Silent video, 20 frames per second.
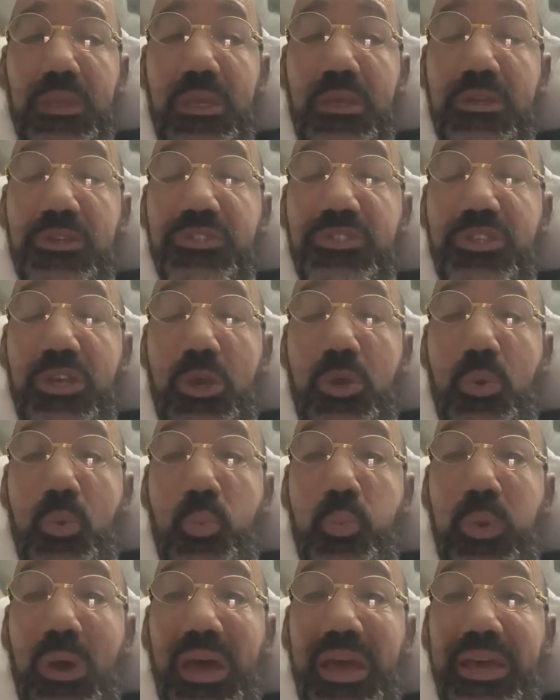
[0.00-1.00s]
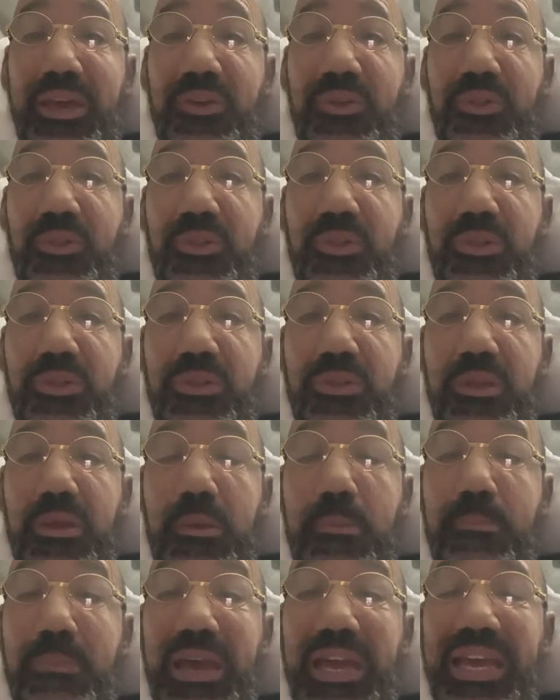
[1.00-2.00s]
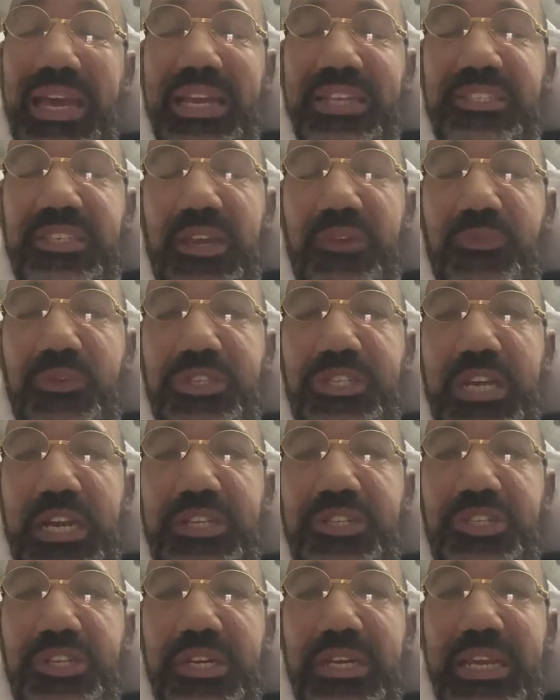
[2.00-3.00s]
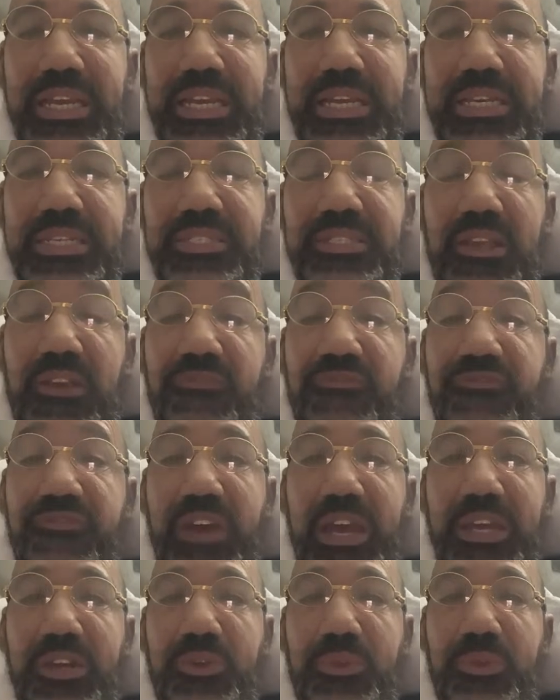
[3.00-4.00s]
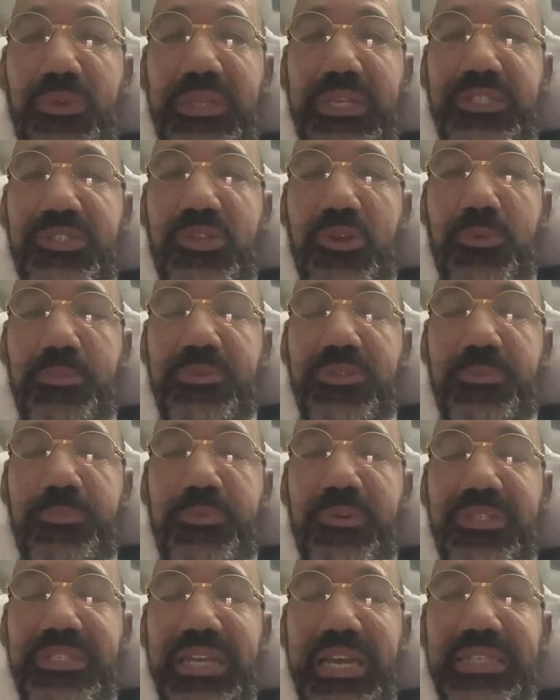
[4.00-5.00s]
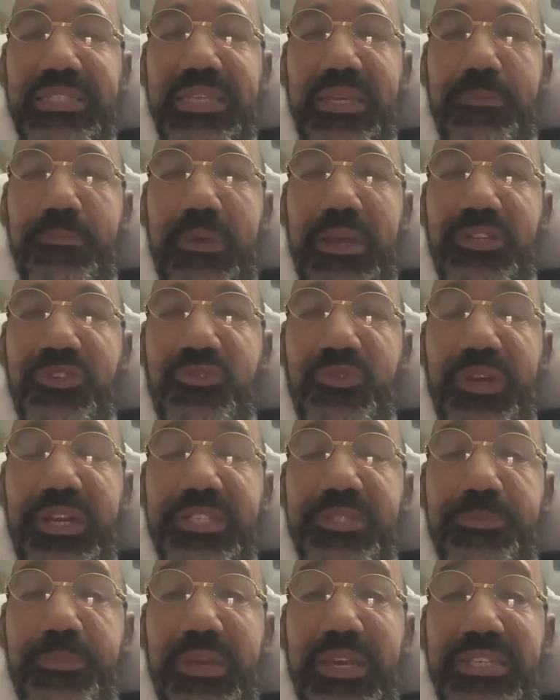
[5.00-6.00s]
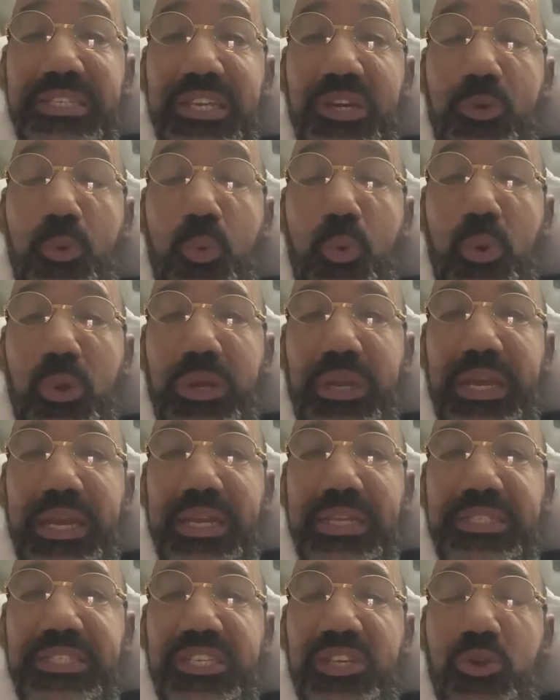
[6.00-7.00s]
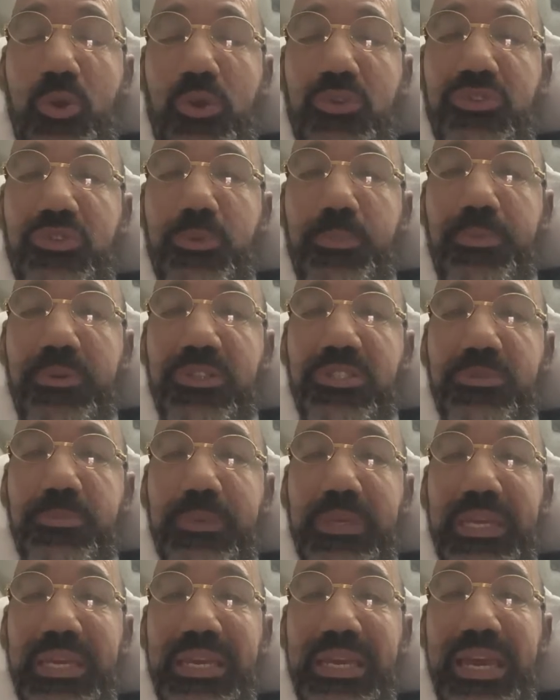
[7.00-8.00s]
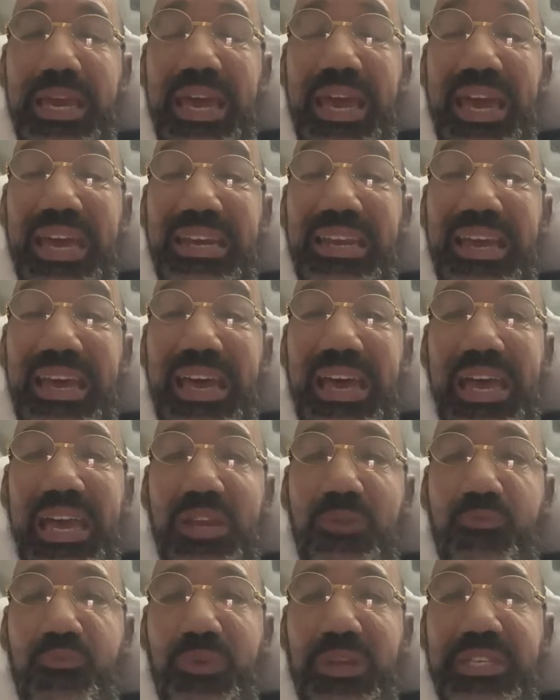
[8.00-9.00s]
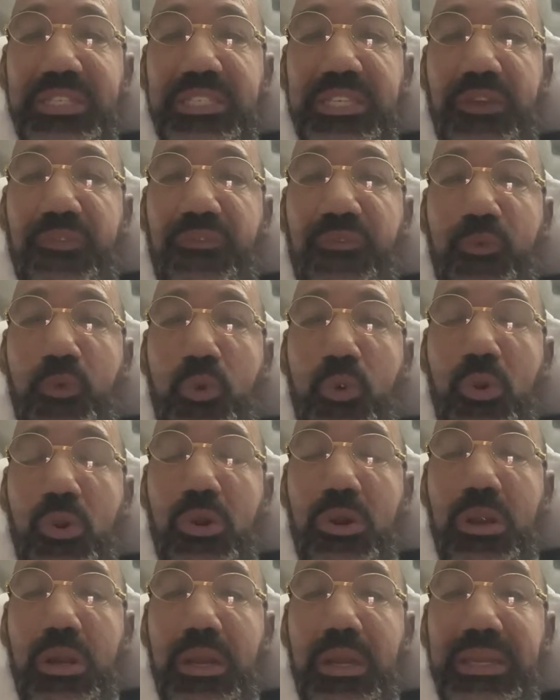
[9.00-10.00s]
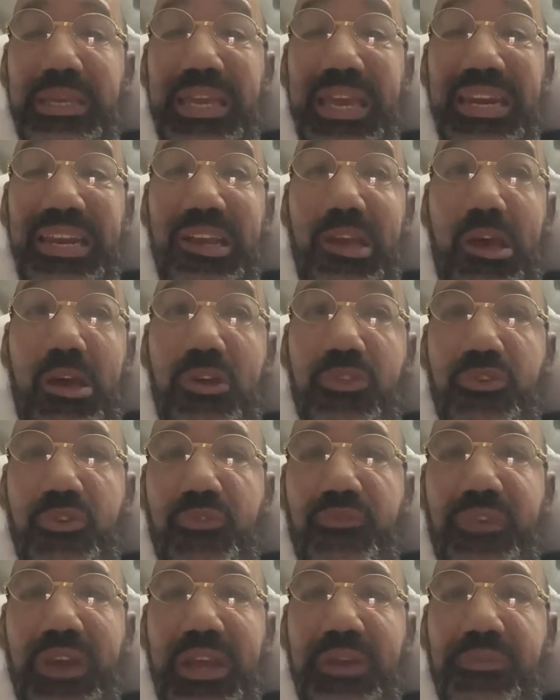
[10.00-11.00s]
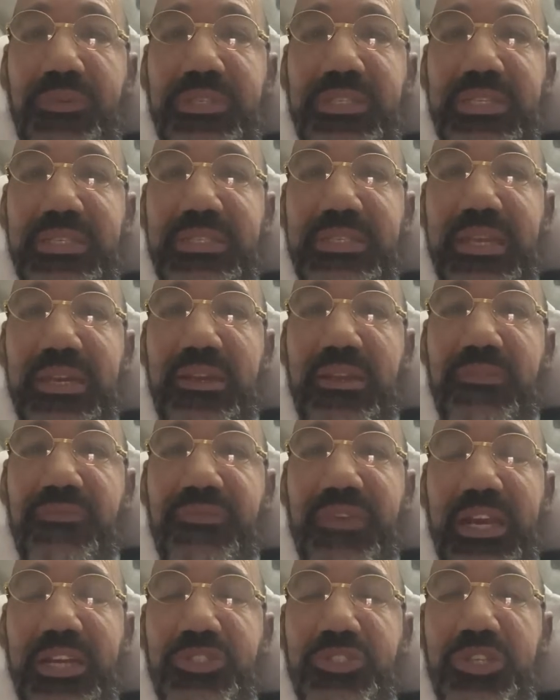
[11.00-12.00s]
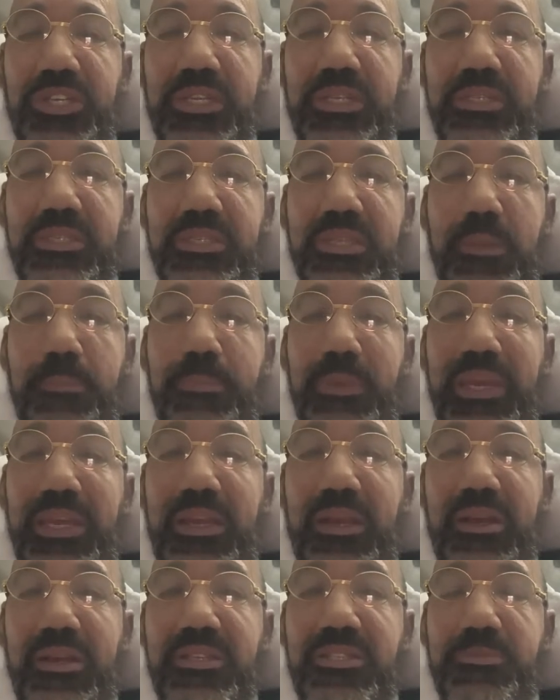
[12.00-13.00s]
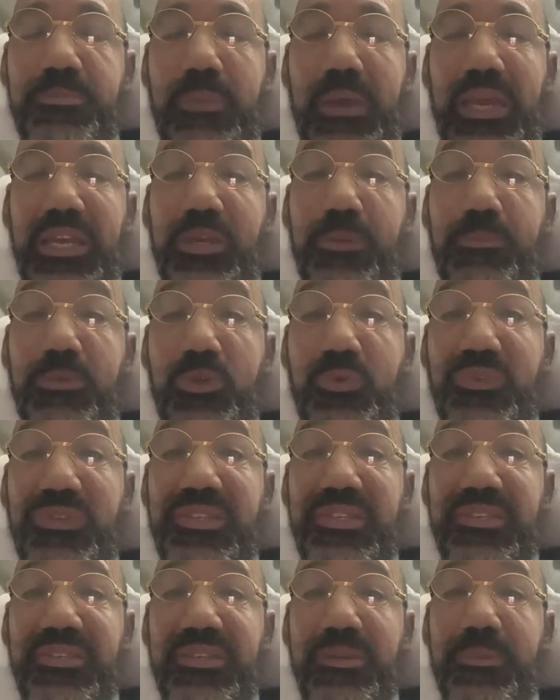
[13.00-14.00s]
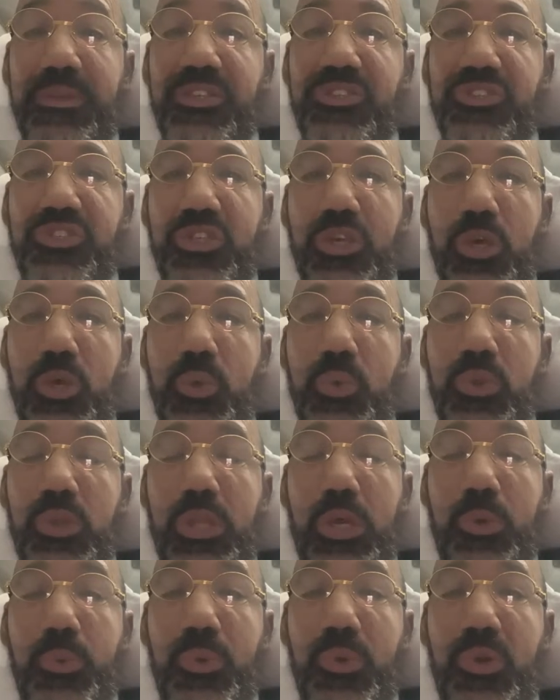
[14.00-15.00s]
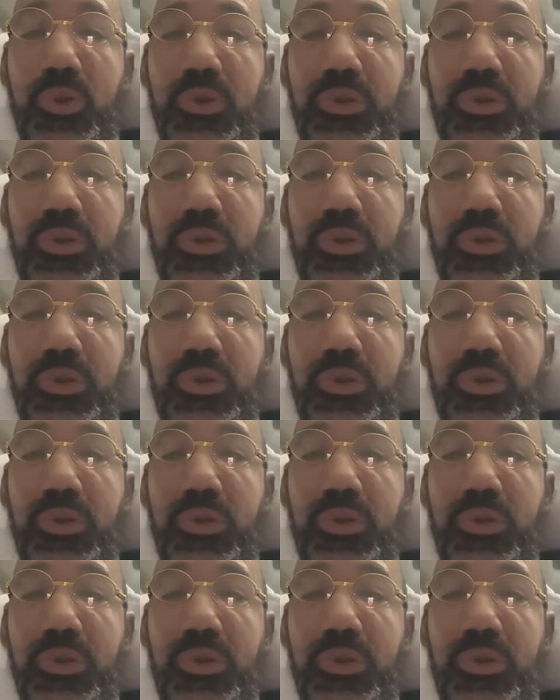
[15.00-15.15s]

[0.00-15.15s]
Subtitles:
So while my anti rejection is vital in terms of protecting my transplanted organs, it also puts me at high risk for getting other viruses and infections because my immune system is so lowered.